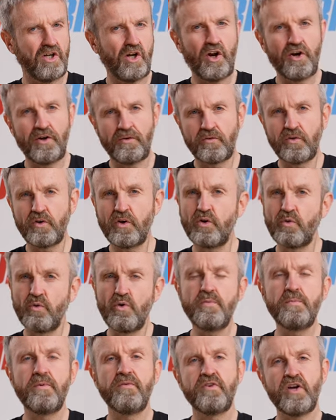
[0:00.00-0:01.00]
kind of
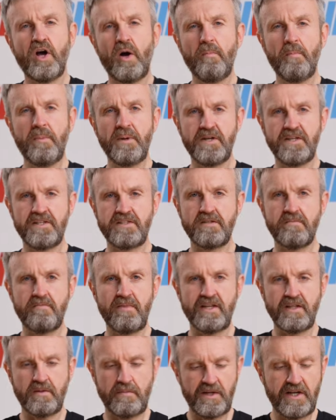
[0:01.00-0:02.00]
group of companies that
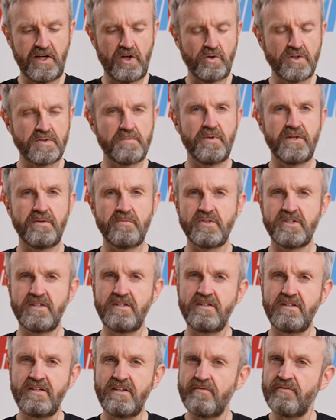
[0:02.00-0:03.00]
make the Pinlocks, but it was
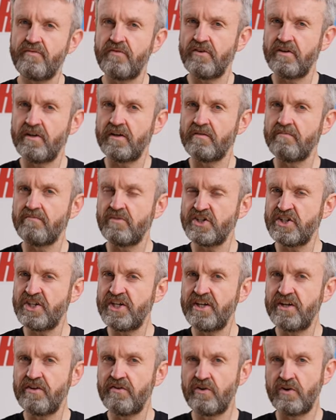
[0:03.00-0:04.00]
different
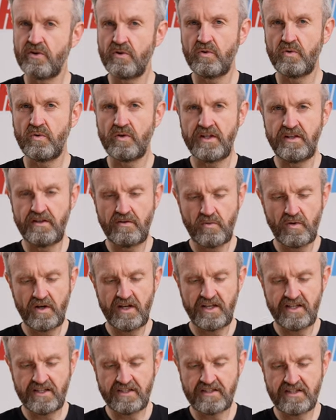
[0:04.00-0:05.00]
material in the
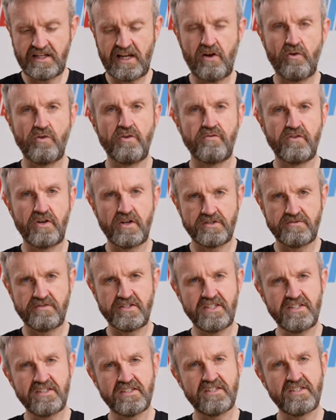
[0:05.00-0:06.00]
way it sat on the visor. It
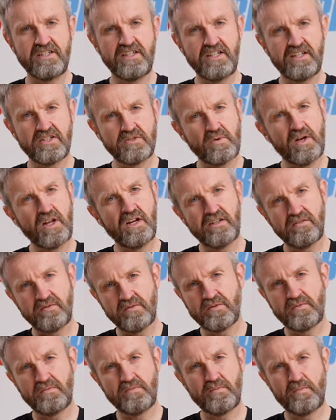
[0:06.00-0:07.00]
didn't seal as well,
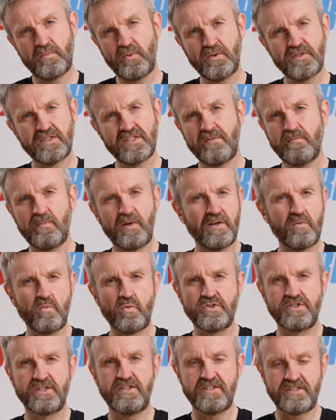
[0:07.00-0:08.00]
and to put it simply, it
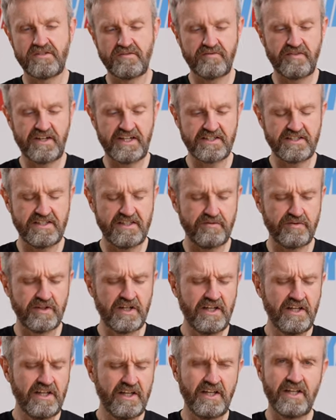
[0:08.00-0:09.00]
wasn't as effective.
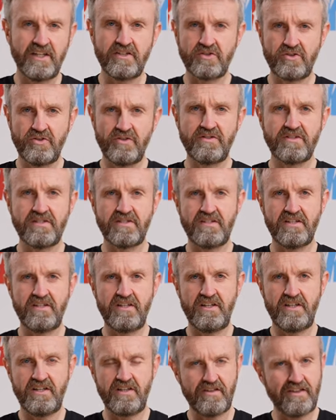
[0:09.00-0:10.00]
It's good to
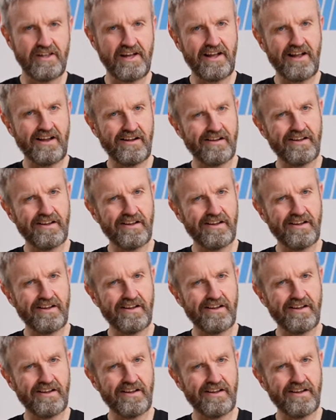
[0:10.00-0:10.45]
see that